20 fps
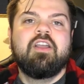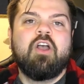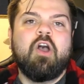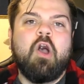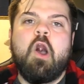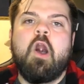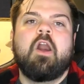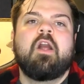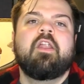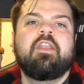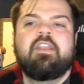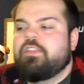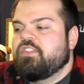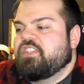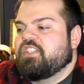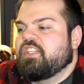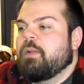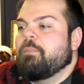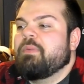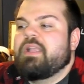on
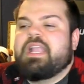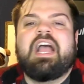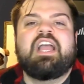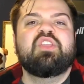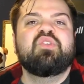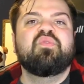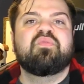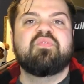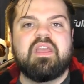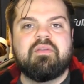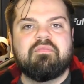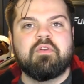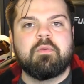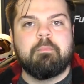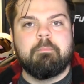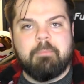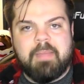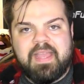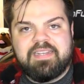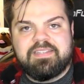some guy you've never
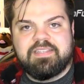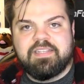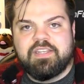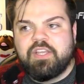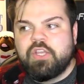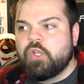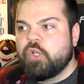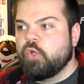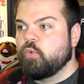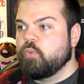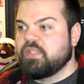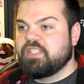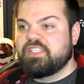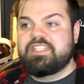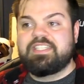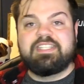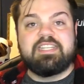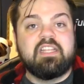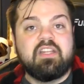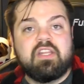met who was
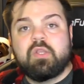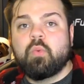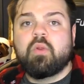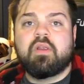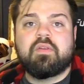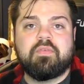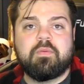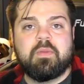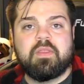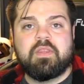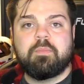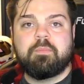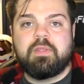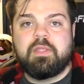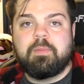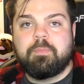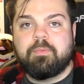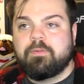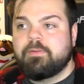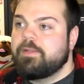stealing work from other
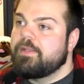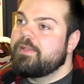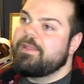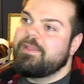people,